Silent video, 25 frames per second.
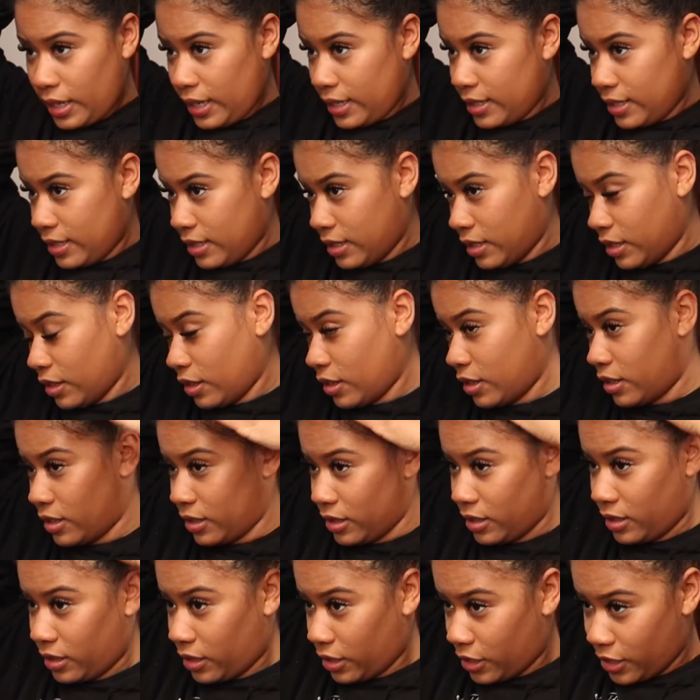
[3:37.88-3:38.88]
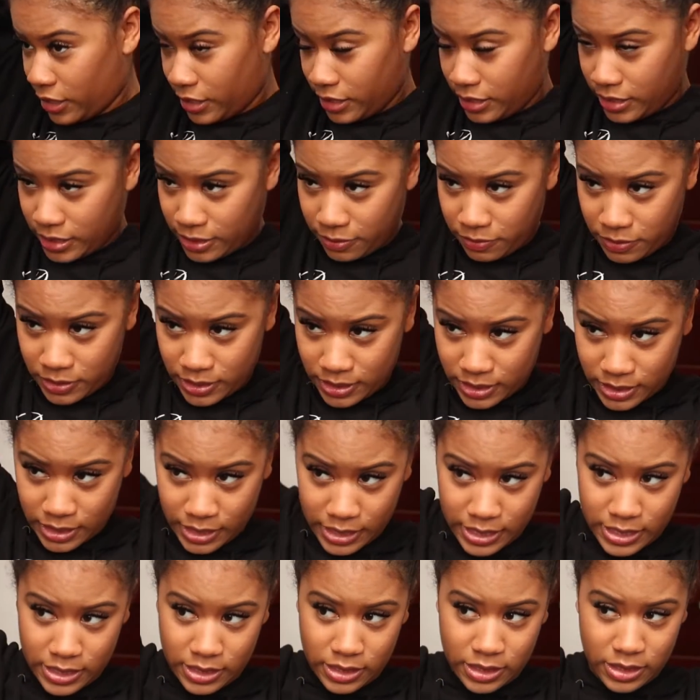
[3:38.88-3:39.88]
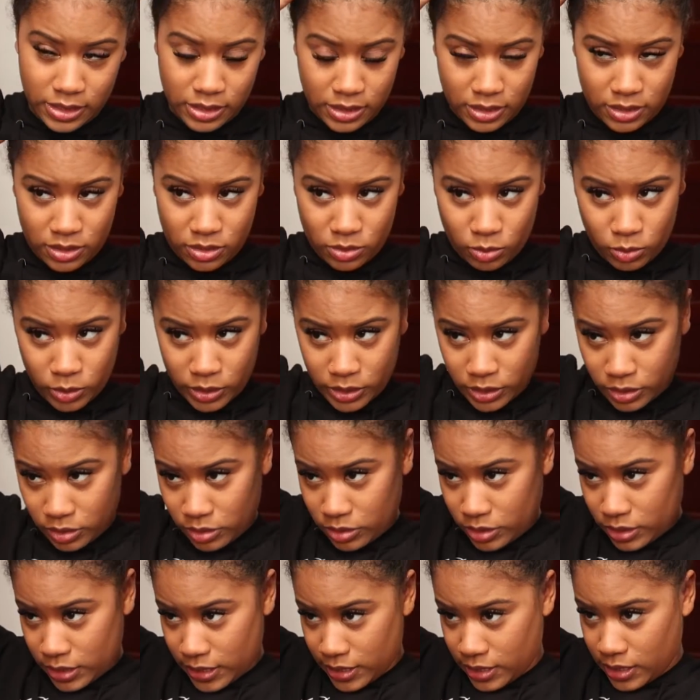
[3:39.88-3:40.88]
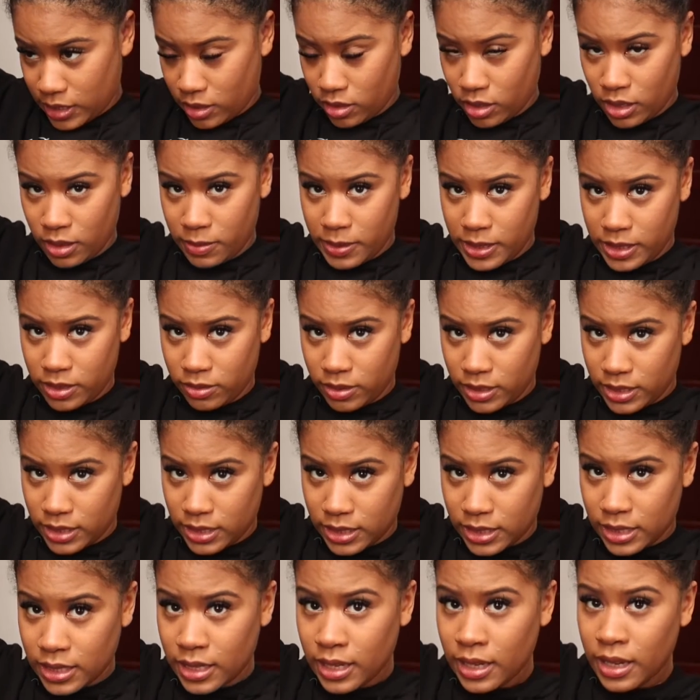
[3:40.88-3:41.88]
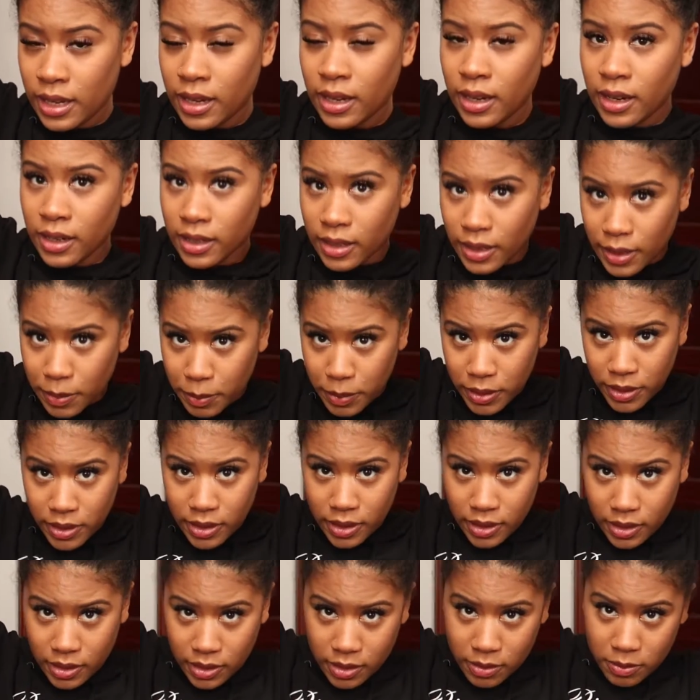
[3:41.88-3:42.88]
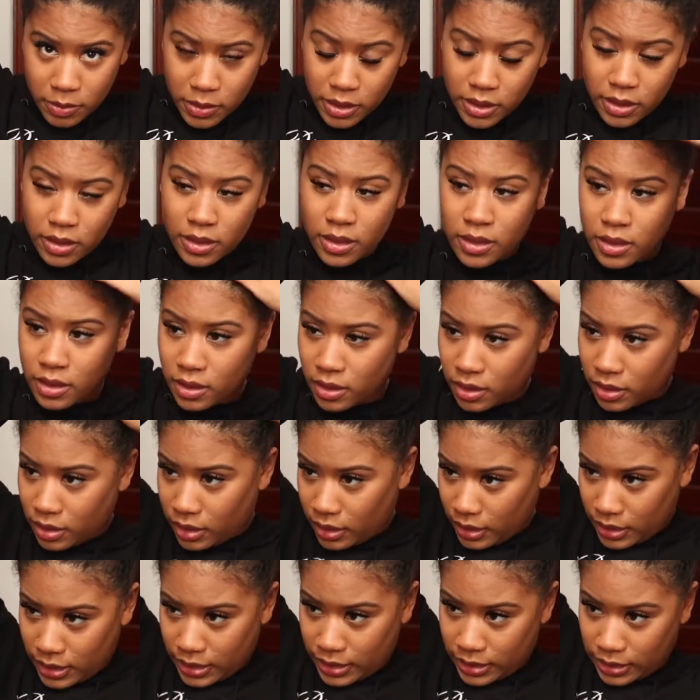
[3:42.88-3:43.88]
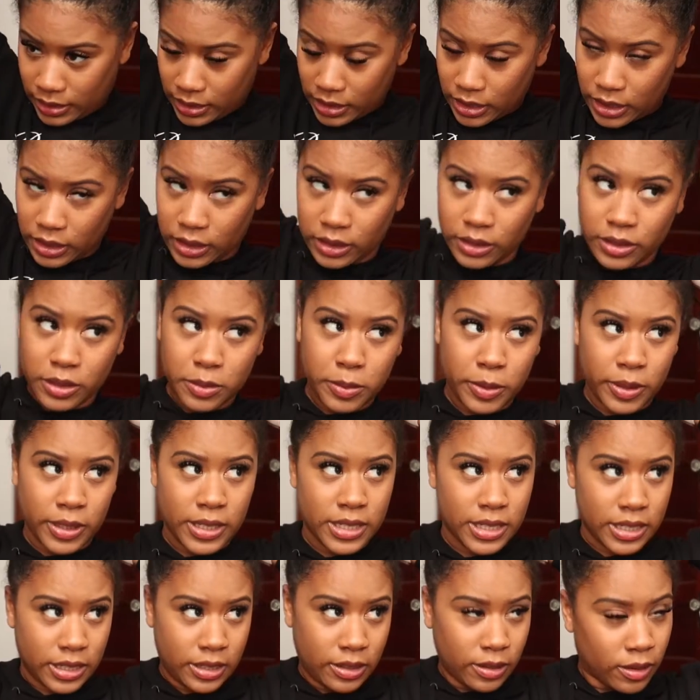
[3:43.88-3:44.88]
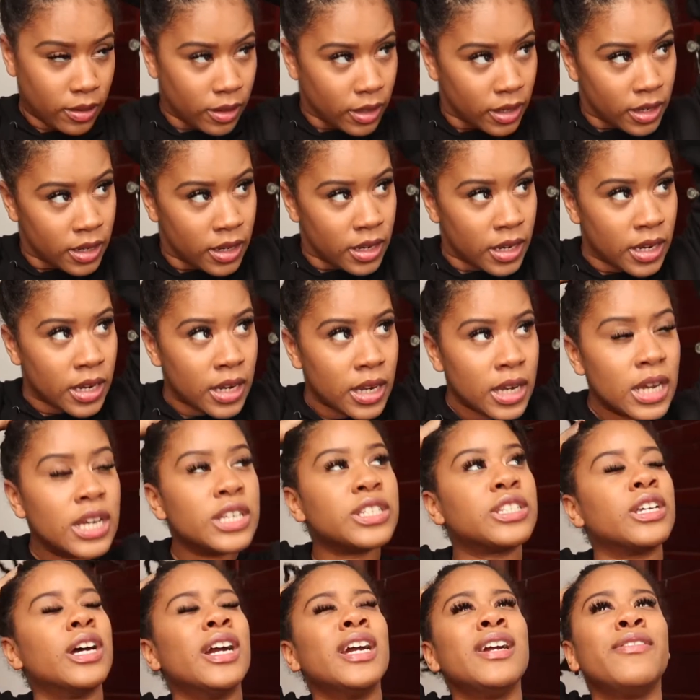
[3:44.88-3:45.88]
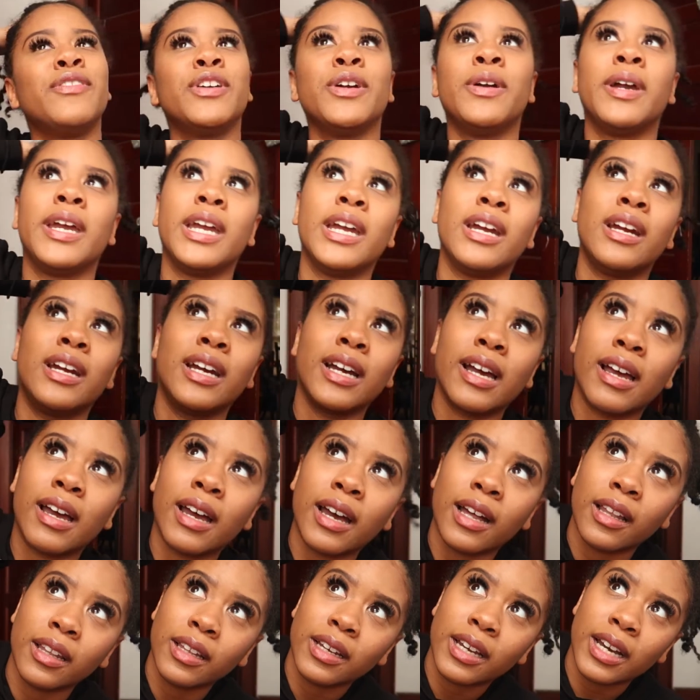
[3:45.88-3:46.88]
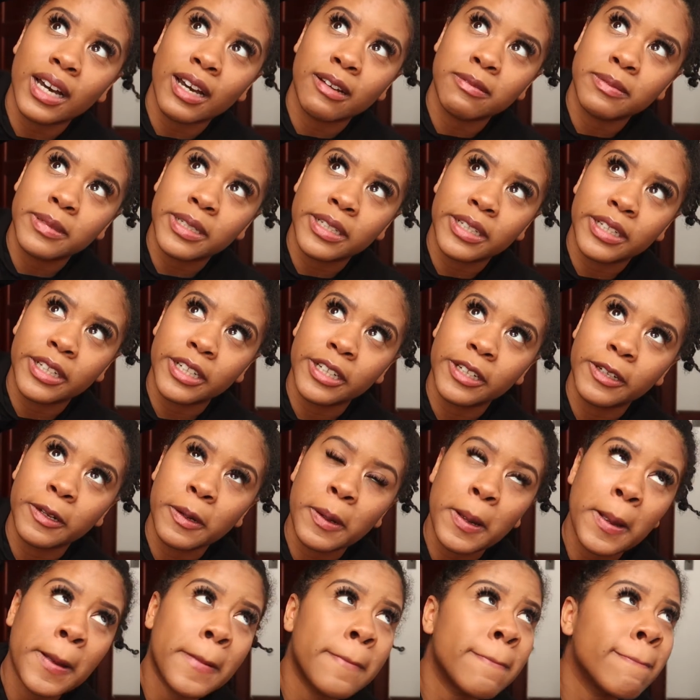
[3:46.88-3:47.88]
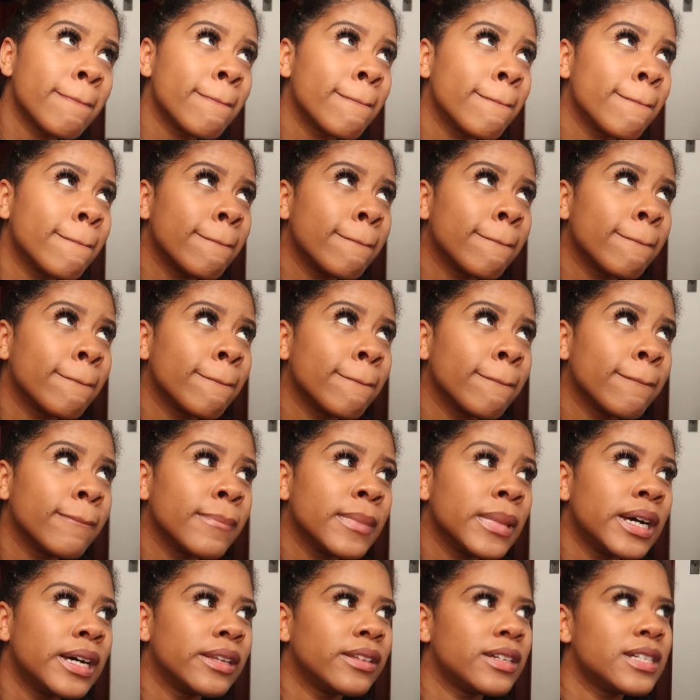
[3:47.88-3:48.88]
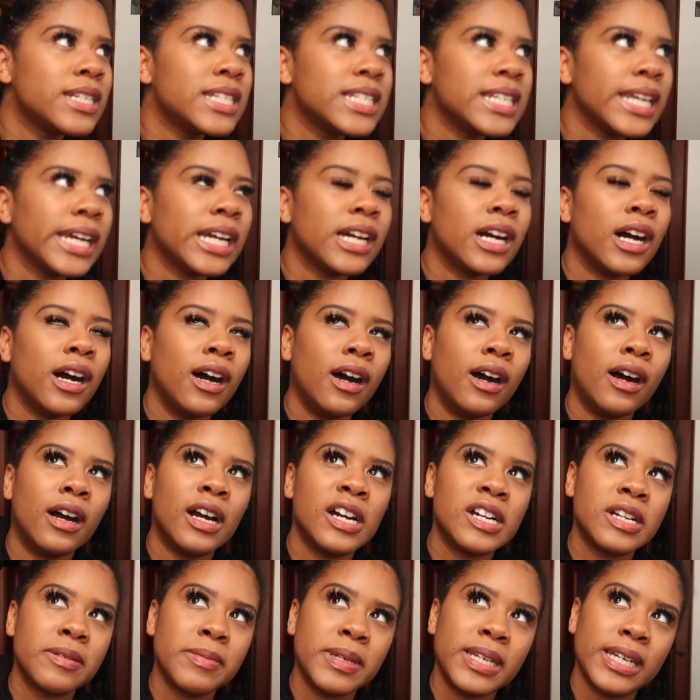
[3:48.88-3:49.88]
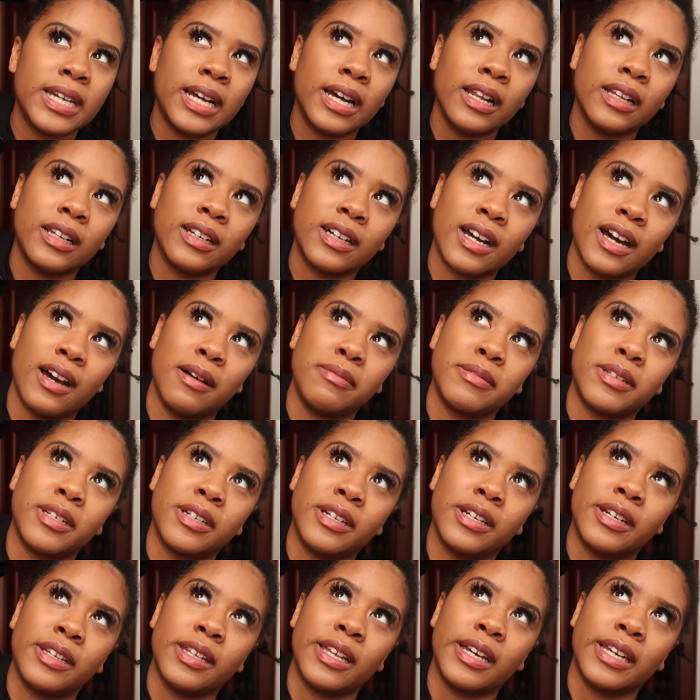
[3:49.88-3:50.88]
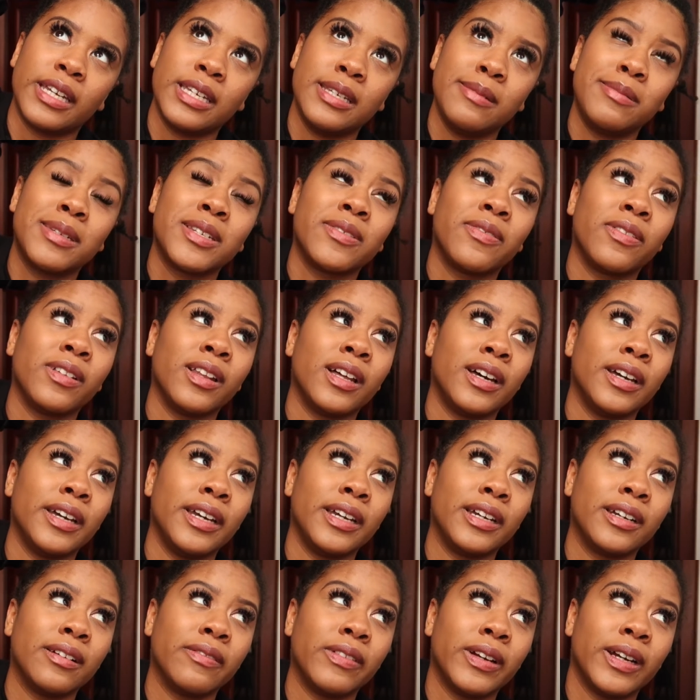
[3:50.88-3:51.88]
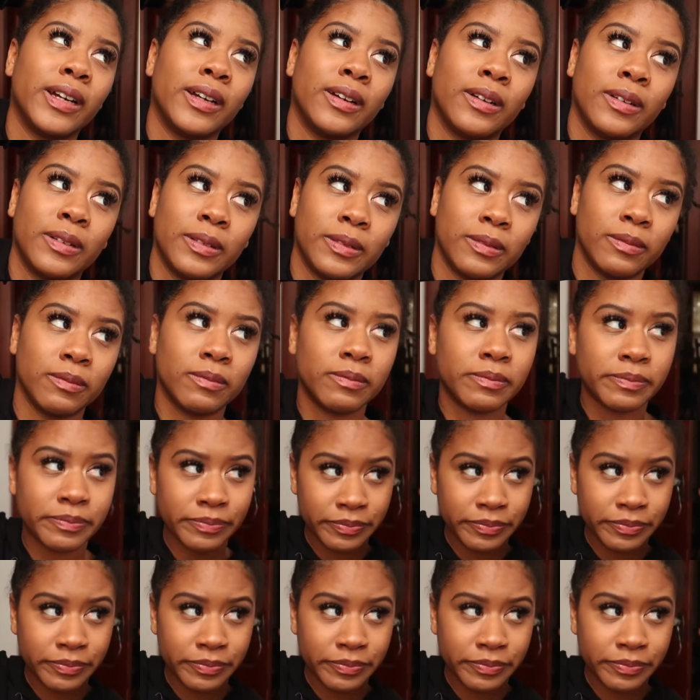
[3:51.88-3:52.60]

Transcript: and they're on, there are different sizes as well. So I take all my twists, I put them in a little ponytail. Sorry if you hear a helicopter. There's like an army helicopter that keeps flying around